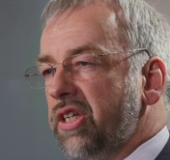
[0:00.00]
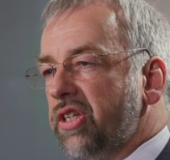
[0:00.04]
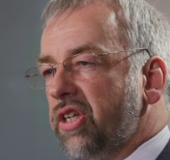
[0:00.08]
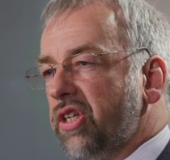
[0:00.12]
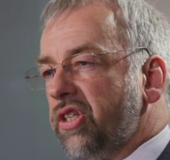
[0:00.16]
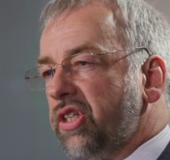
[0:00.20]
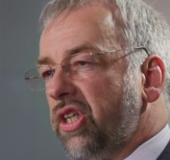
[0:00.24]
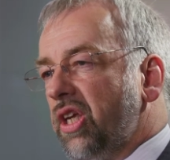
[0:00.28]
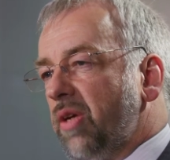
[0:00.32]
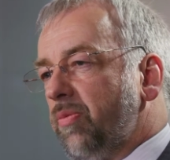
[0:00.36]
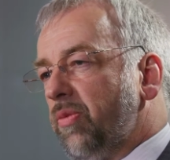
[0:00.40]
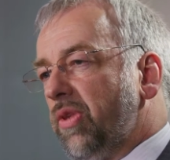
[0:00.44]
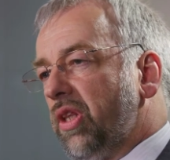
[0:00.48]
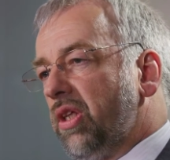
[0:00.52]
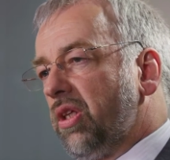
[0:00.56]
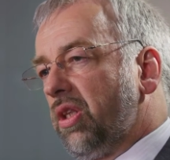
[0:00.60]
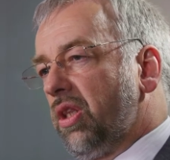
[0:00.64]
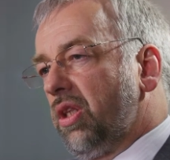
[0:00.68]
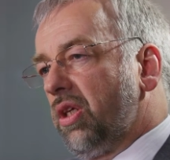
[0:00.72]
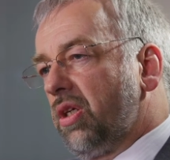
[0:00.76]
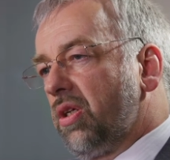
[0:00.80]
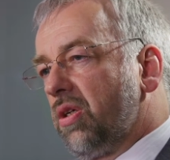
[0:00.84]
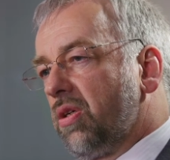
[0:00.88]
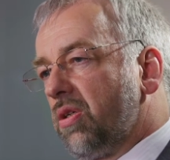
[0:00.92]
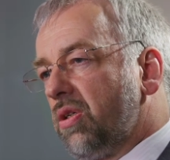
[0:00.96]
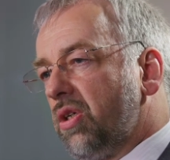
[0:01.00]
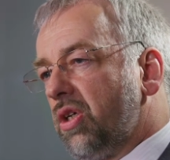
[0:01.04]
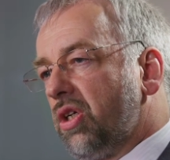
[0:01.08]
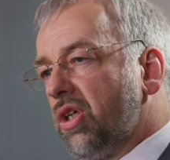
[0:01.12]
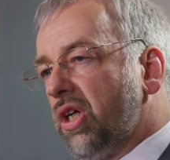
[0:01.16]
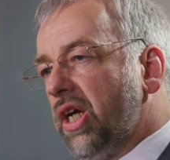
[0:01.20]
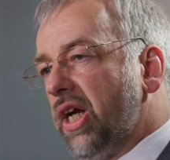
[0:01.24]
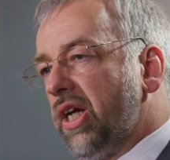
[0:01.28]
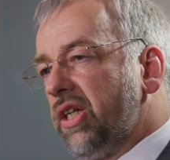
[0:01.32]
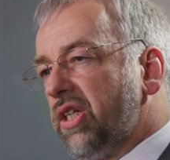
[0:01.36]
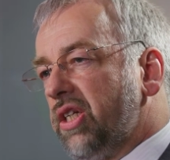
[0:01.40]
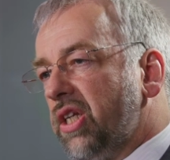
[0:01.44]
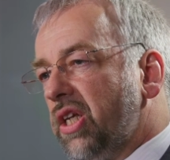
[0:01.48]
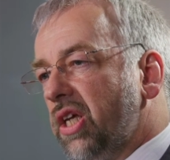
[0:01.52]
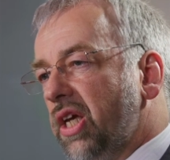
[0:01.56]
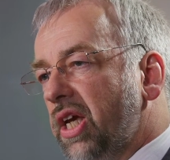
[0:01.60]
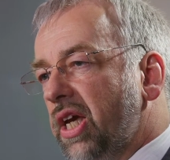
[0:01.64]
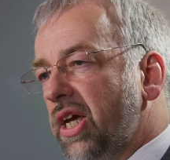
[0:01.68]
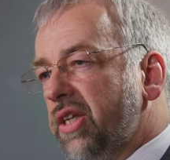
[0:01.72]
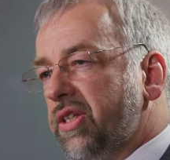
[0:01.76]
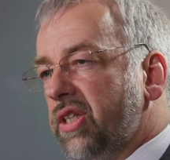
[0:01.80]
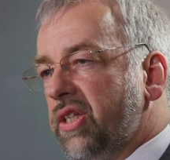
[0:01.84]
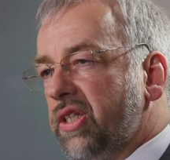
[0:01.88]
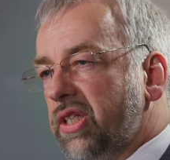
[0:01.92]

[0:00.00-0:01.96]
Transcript: us assume that the contractor has a